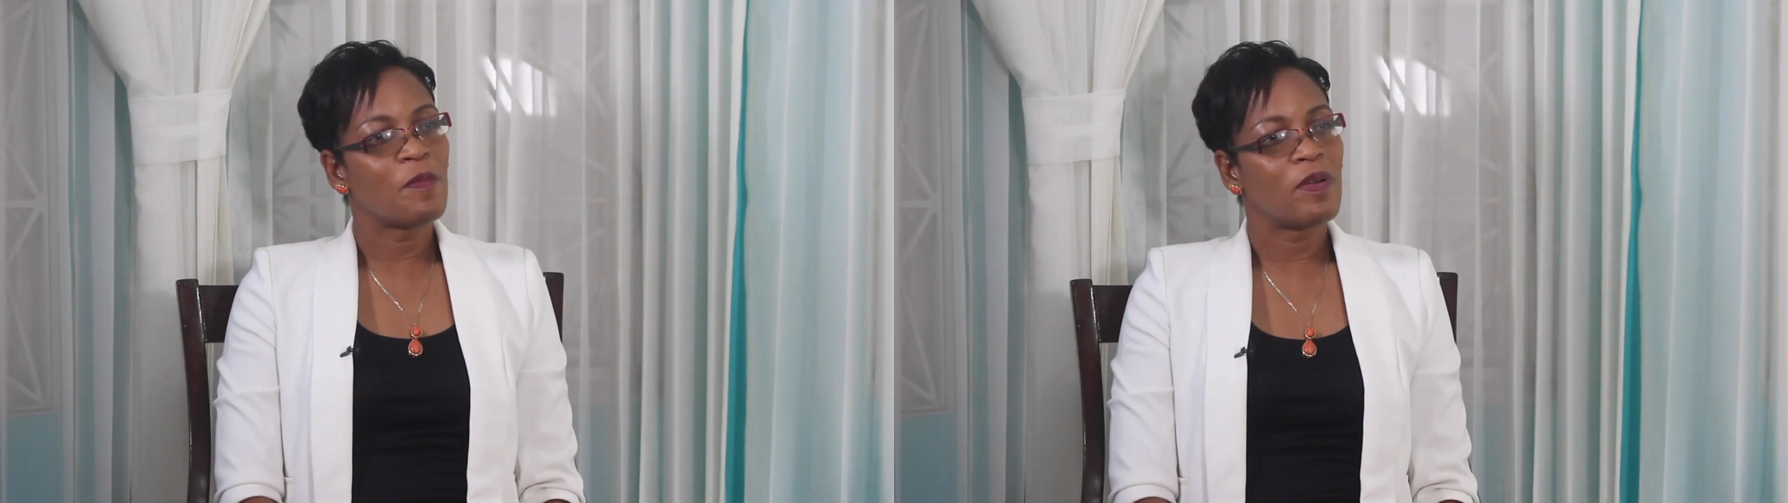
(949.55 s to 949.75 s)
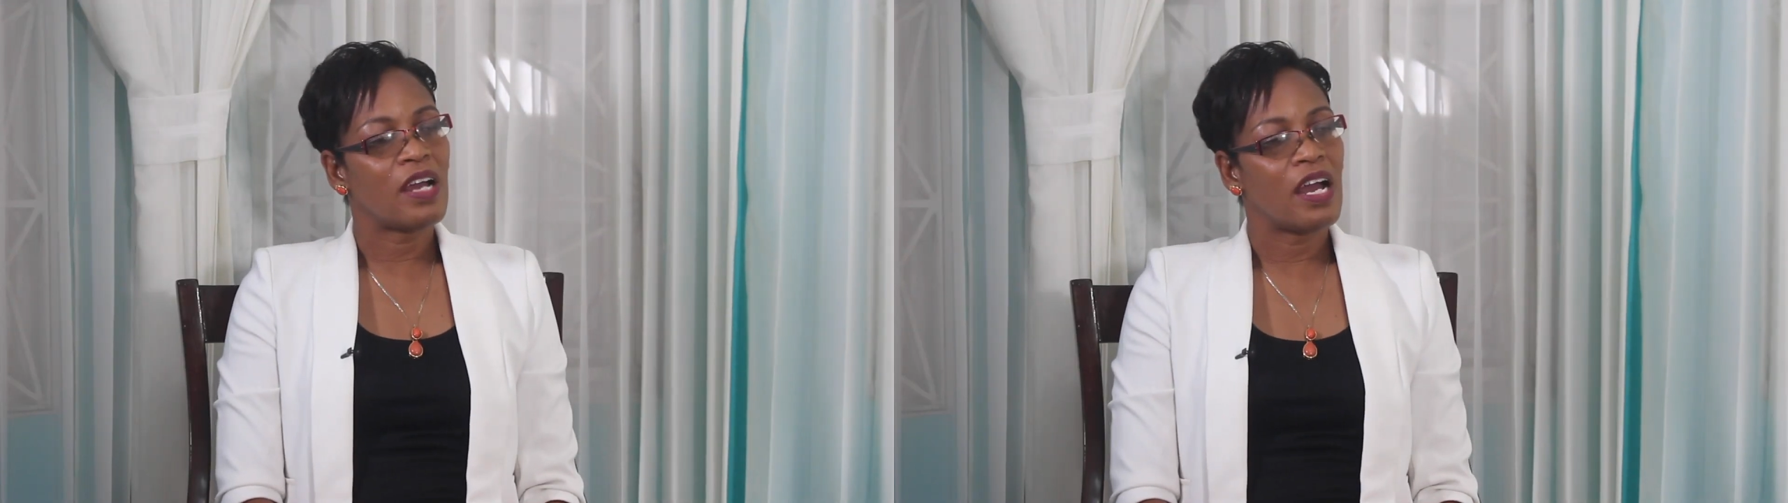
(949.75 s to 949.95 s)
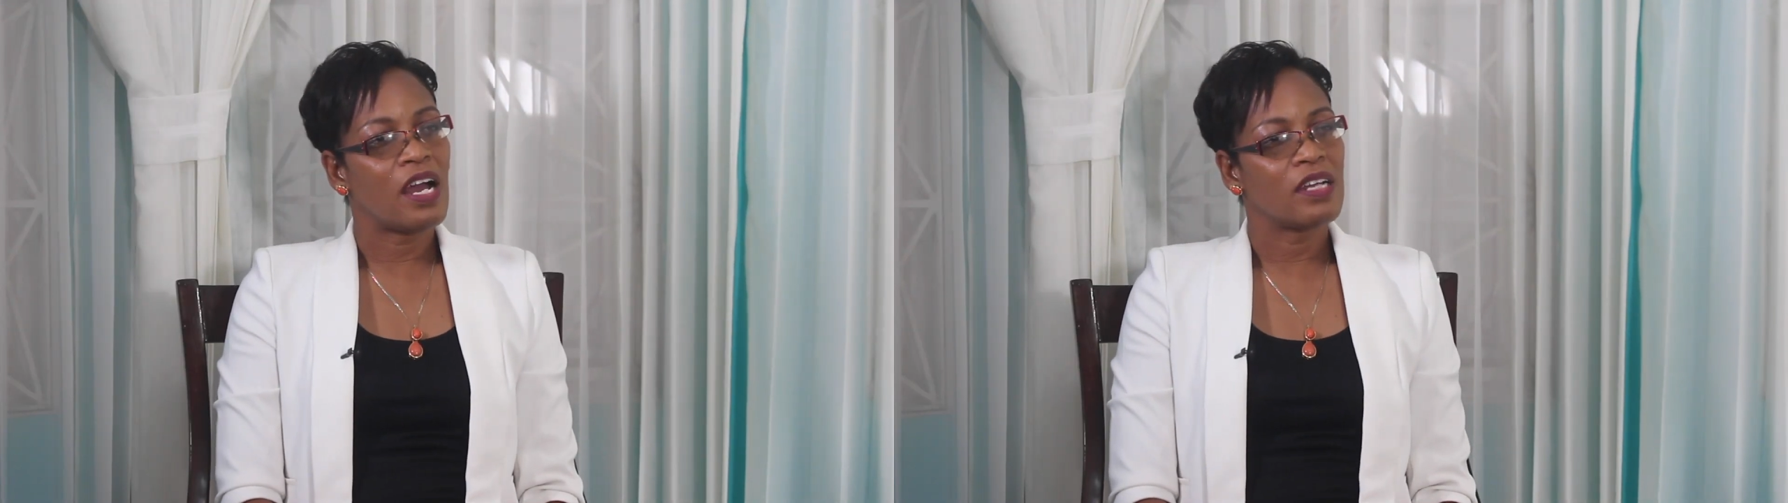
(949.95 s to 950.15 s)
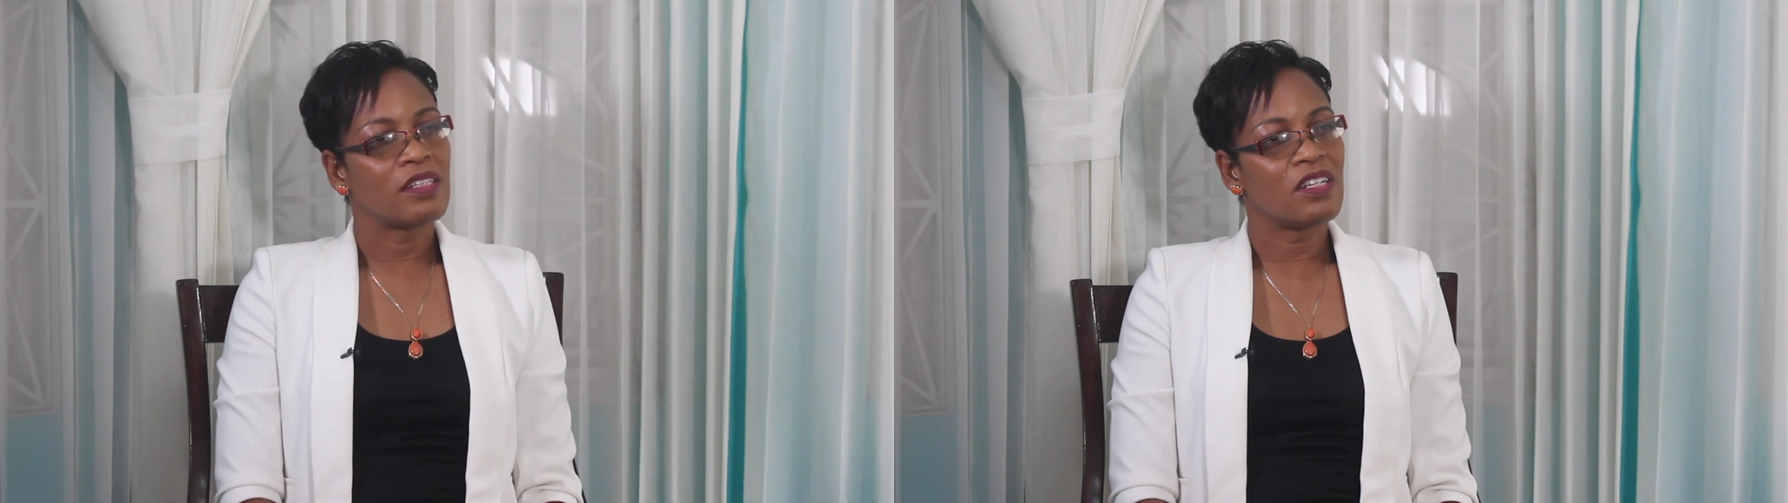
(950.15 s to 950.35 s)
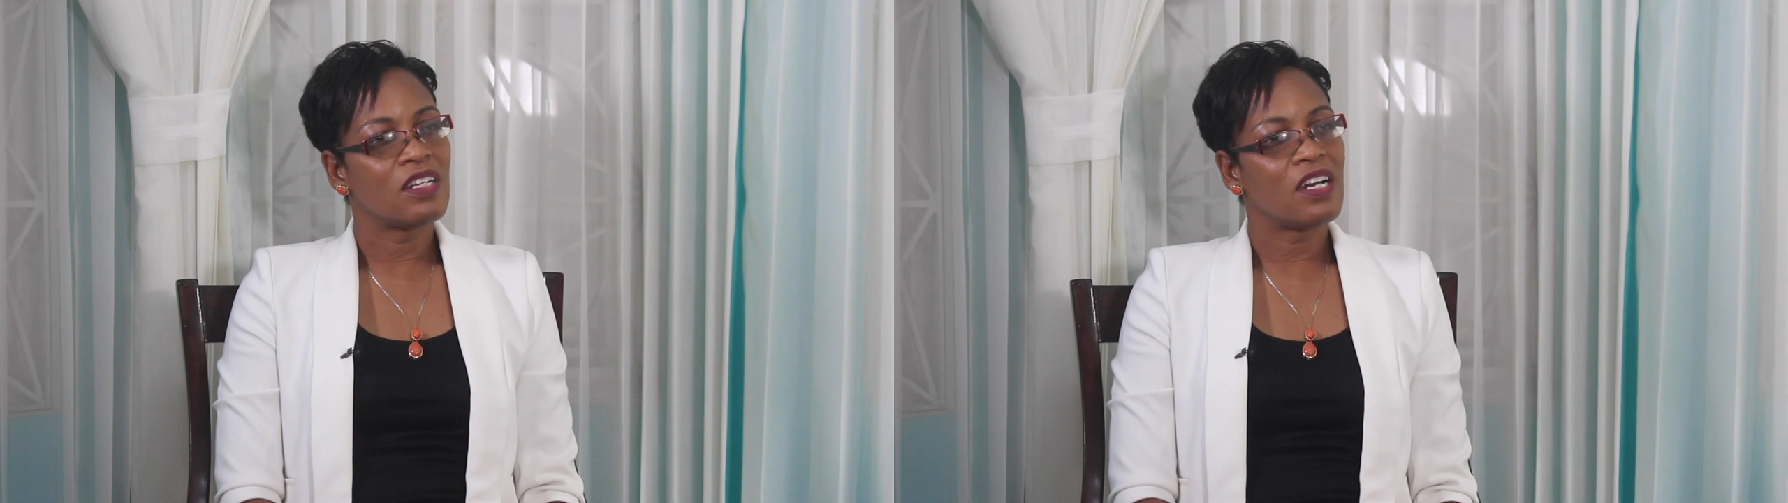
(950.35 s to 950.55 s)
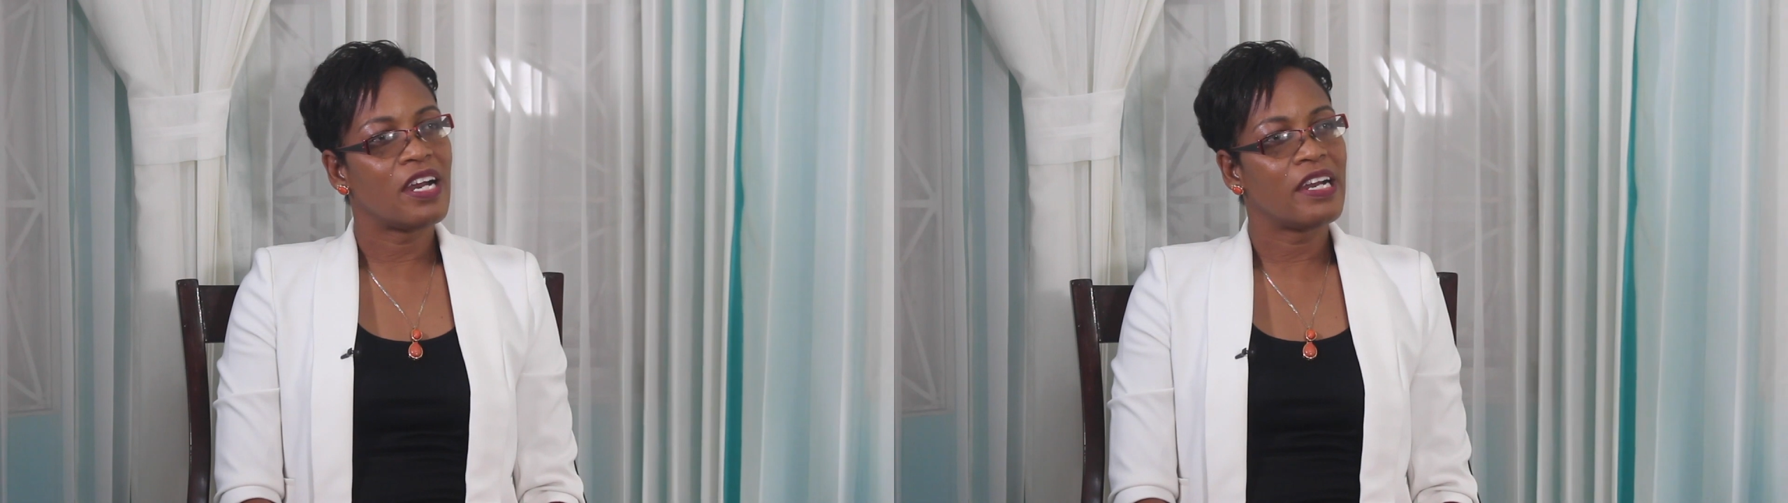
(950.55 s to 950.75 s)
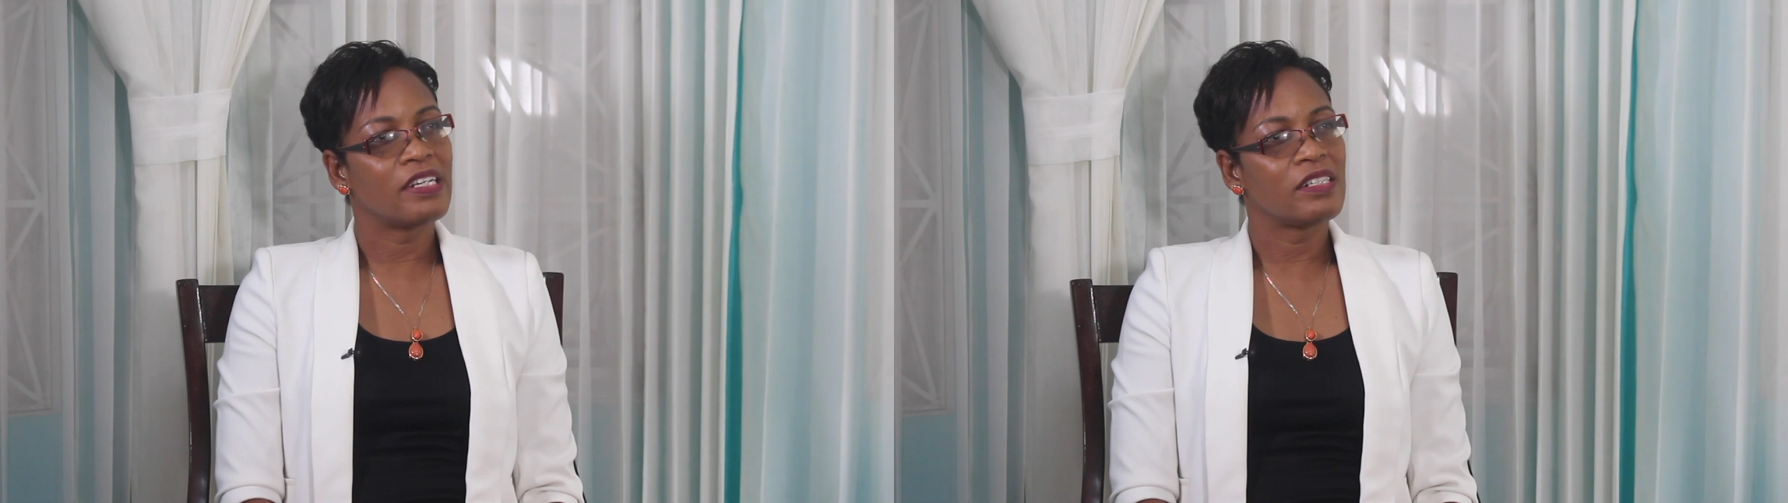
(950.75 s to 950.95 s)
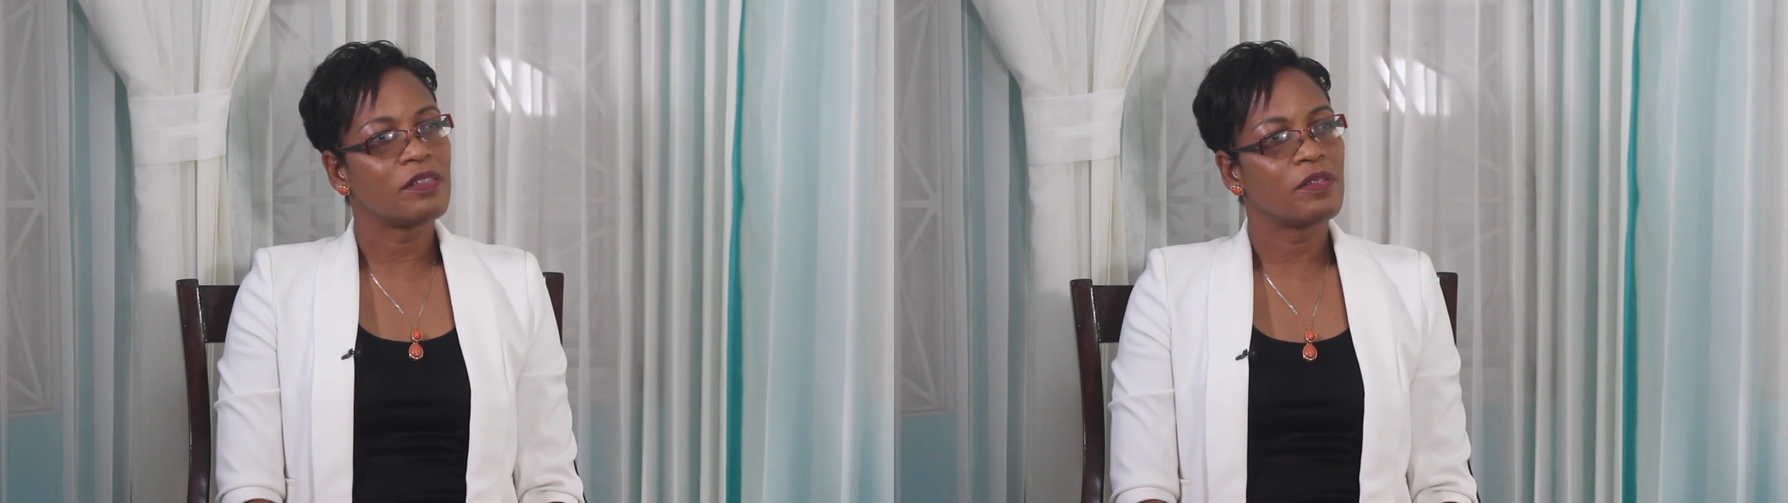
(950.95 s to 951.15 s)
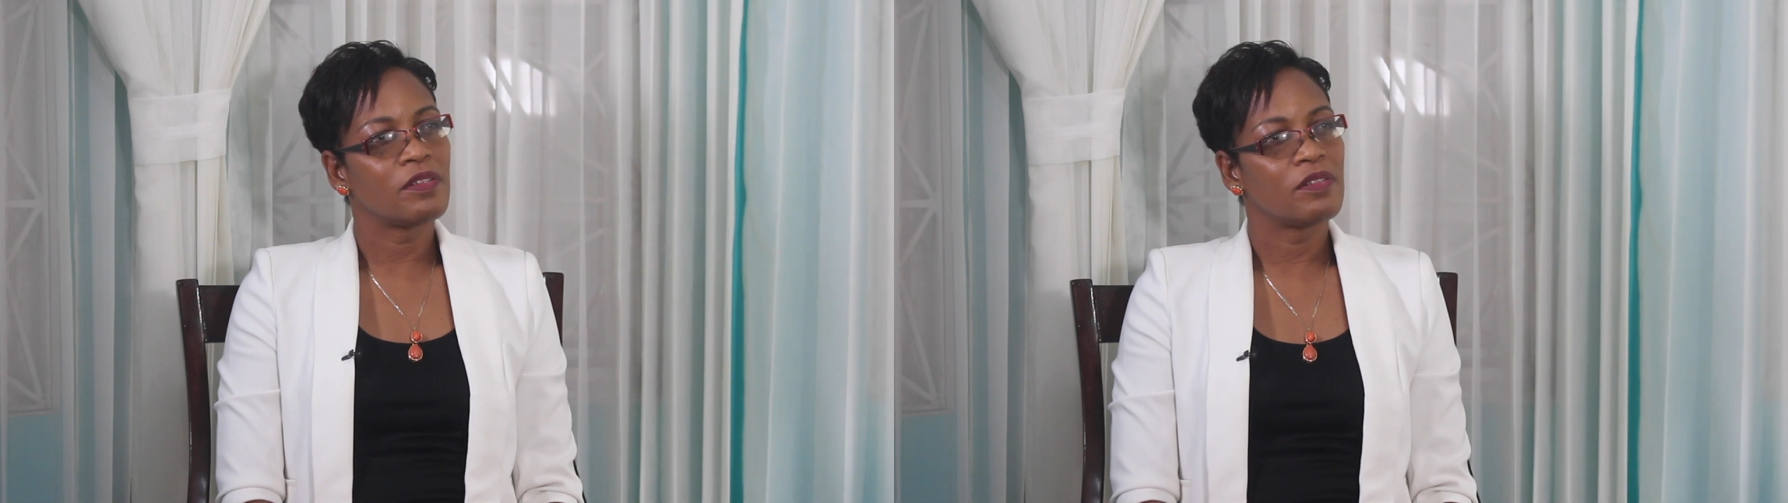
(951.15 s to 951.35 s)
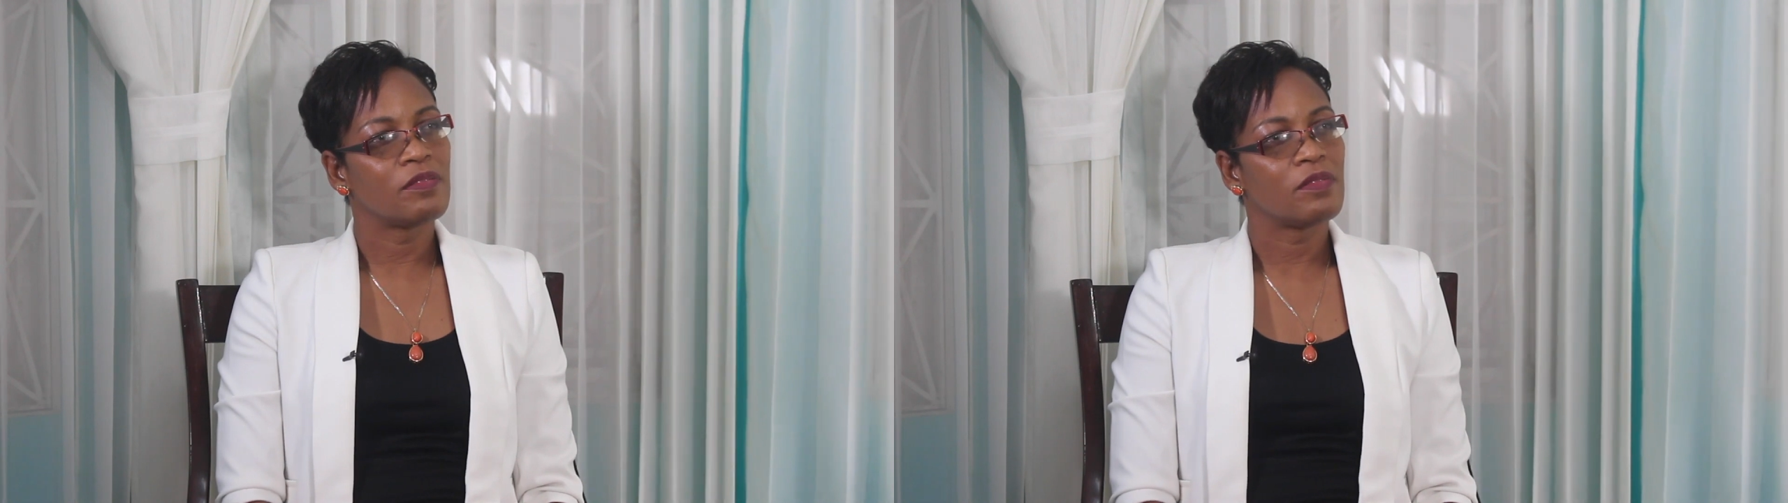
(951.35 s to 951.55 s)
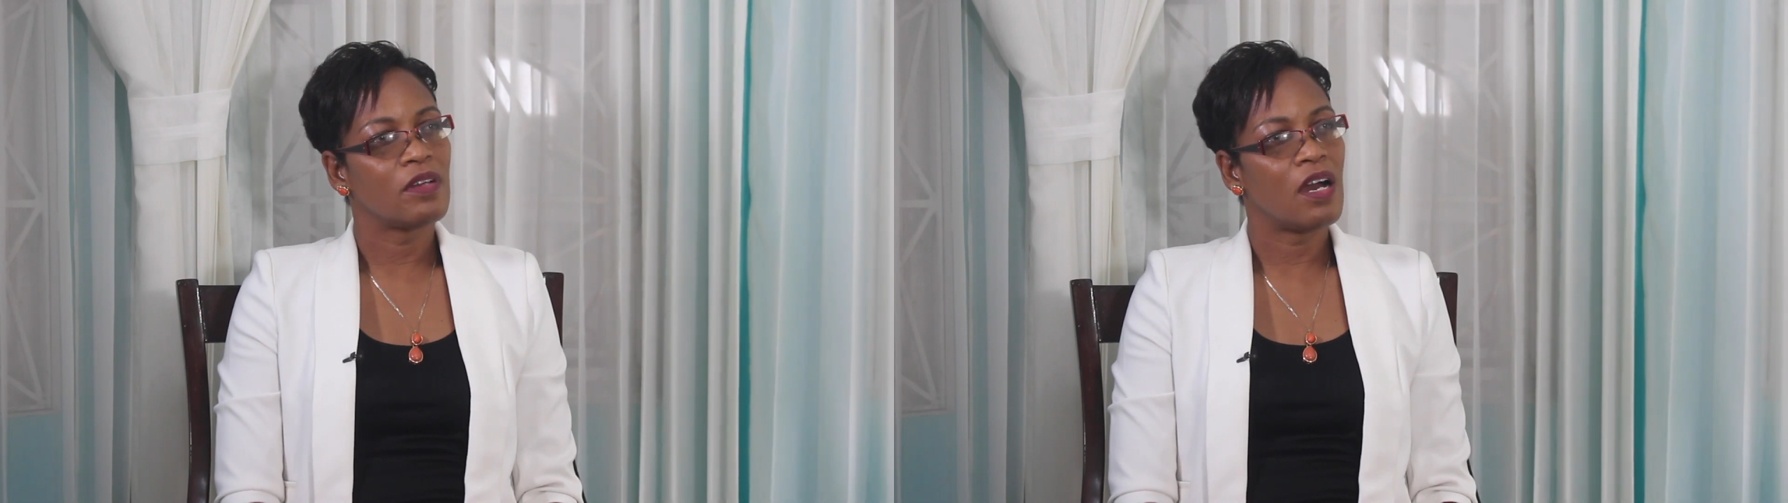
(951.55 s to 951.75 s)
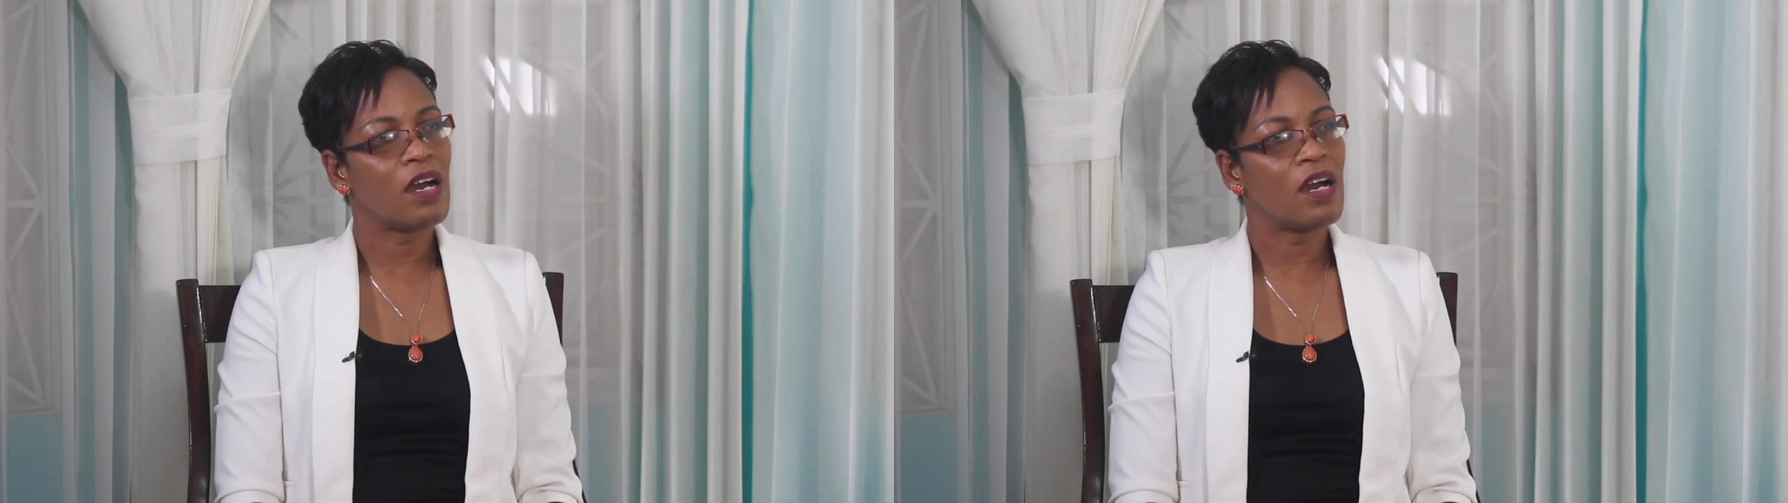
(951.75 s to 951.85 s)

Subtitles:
the Lord